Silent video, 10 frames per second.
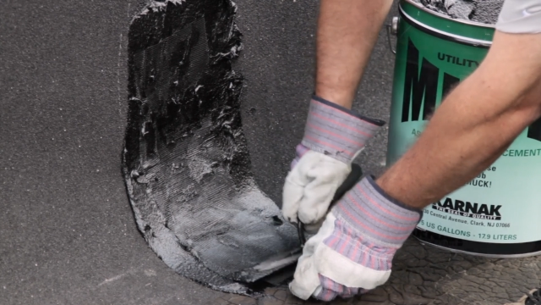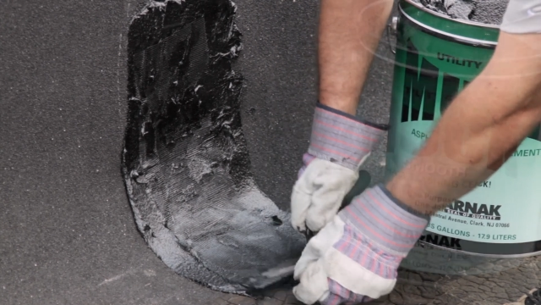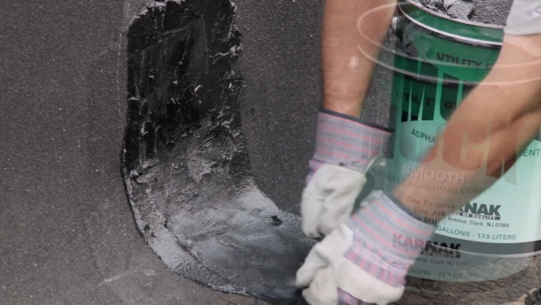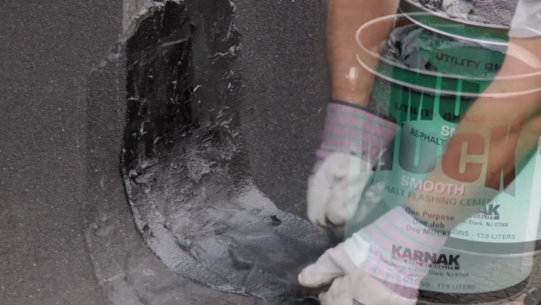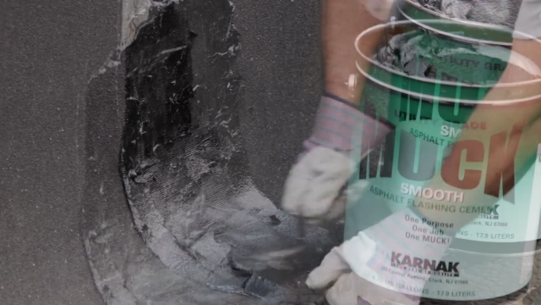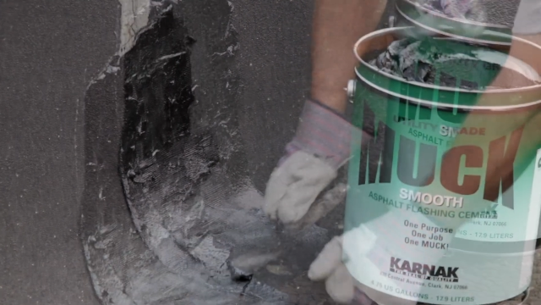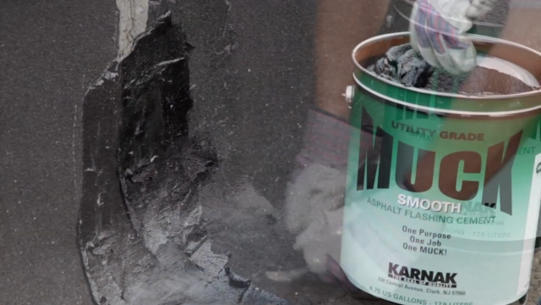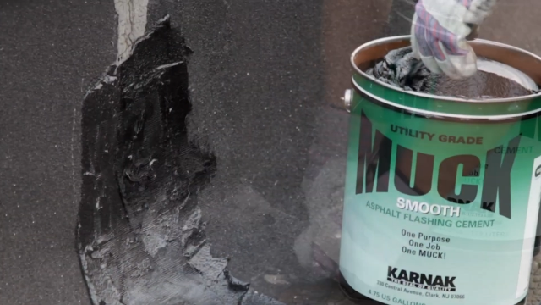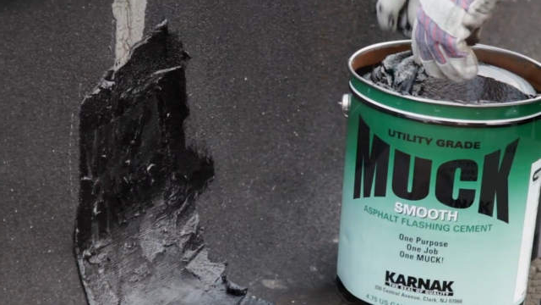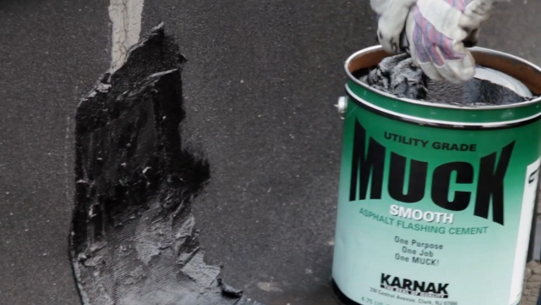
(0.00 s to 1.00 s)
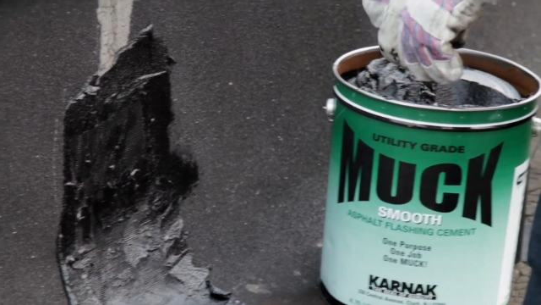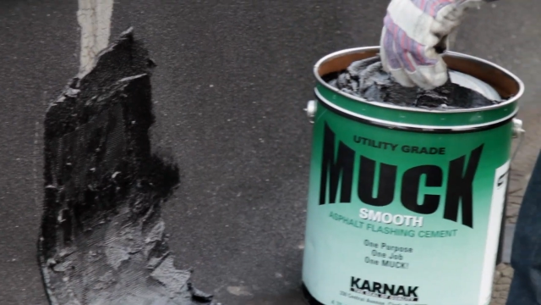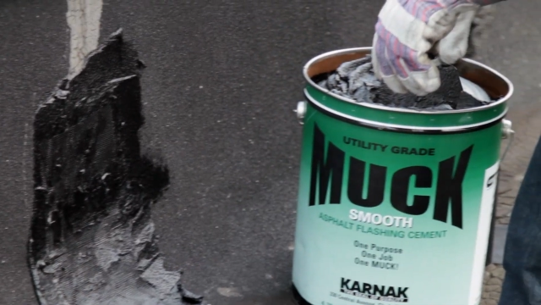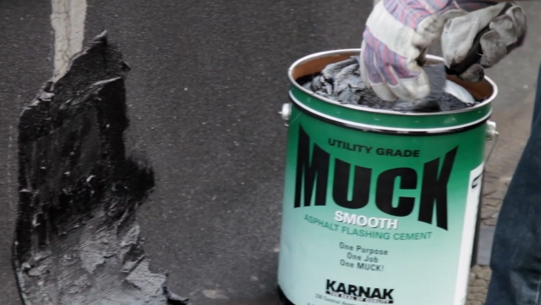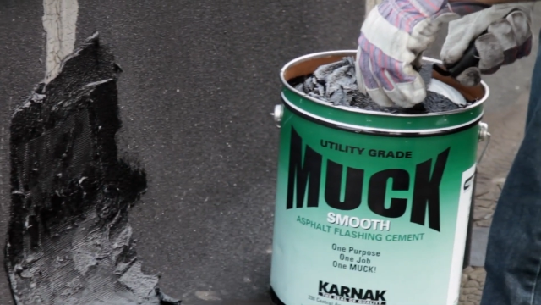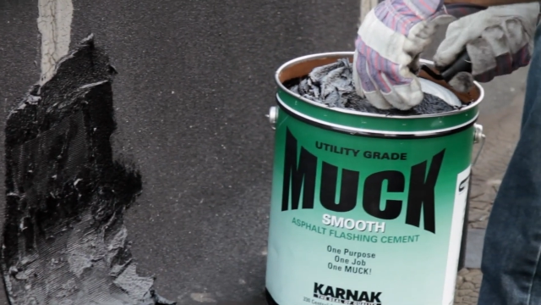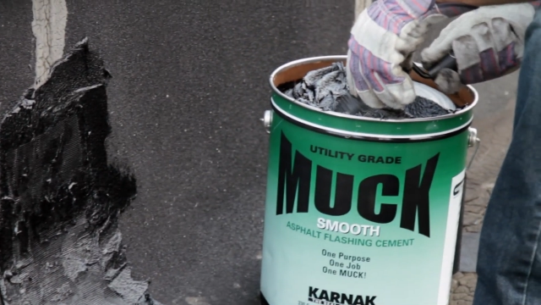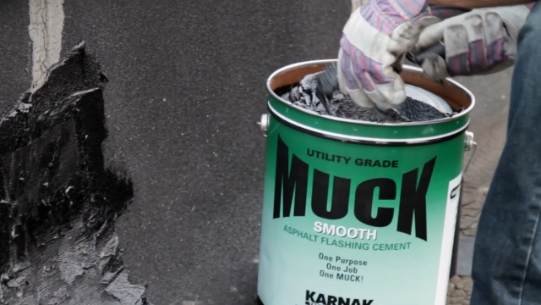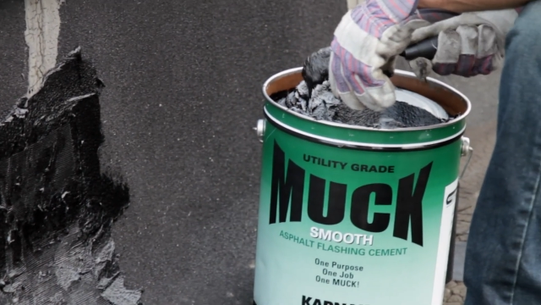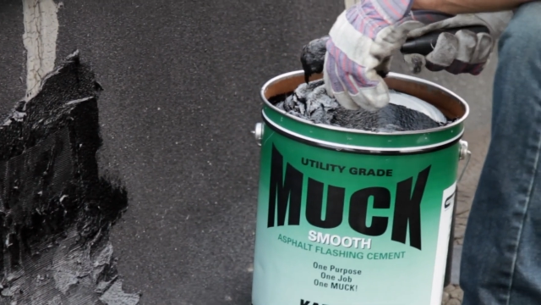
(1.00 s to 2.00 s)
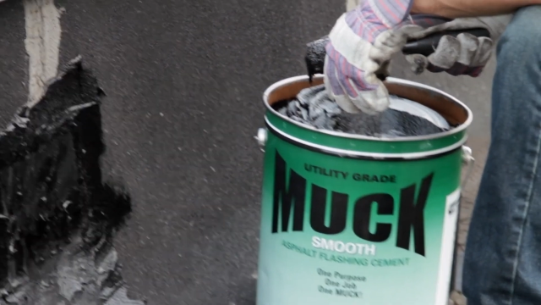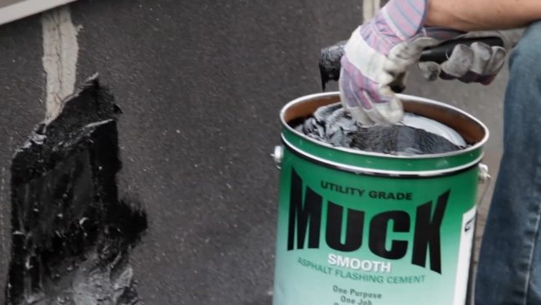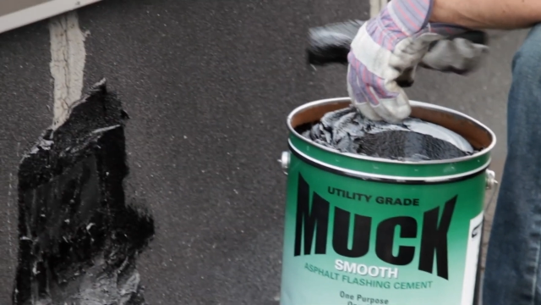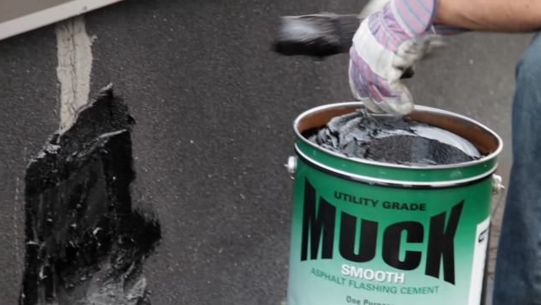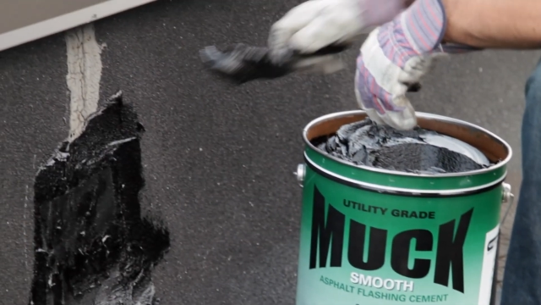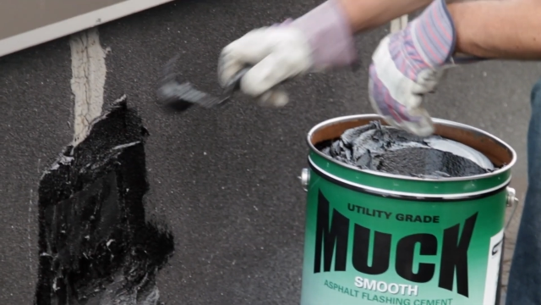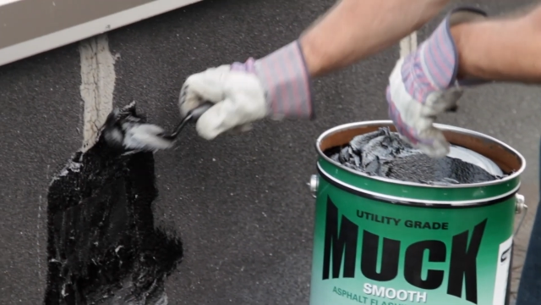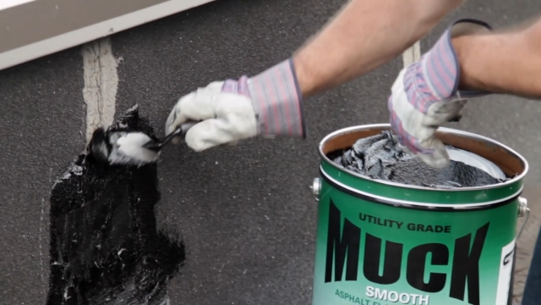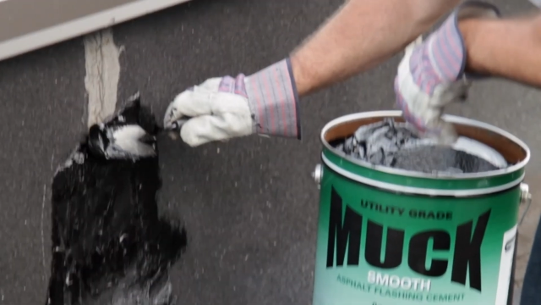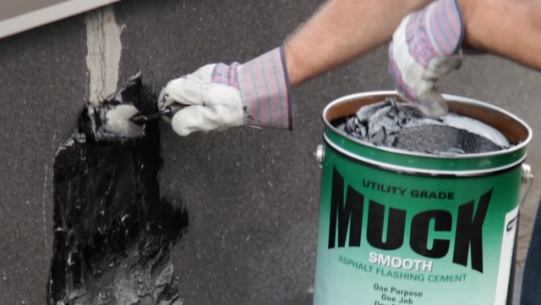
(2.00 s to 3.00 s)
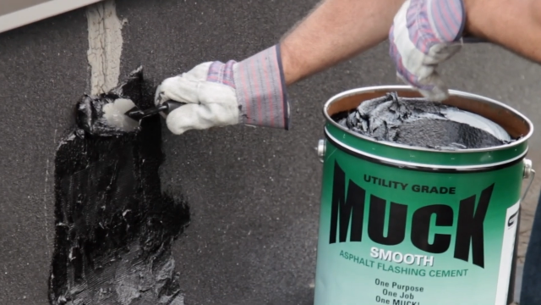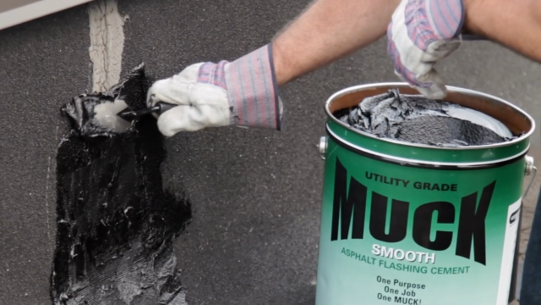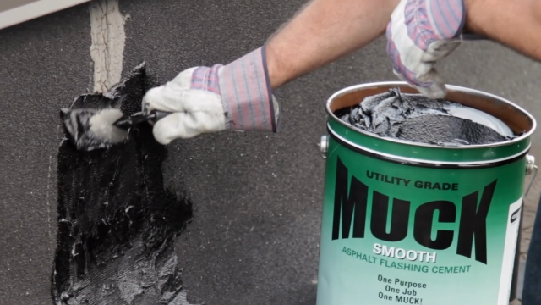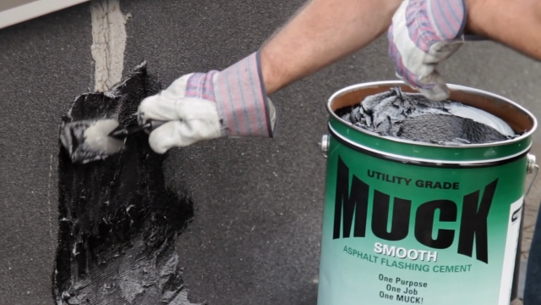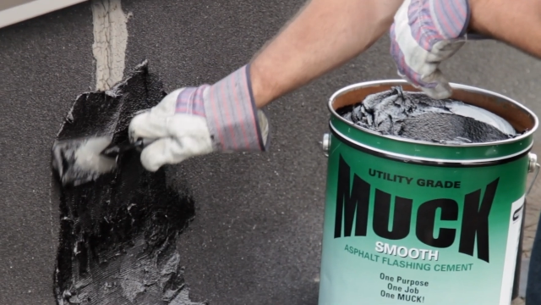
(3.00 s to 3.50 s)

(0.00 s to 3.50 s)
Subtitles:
(no speaker visible)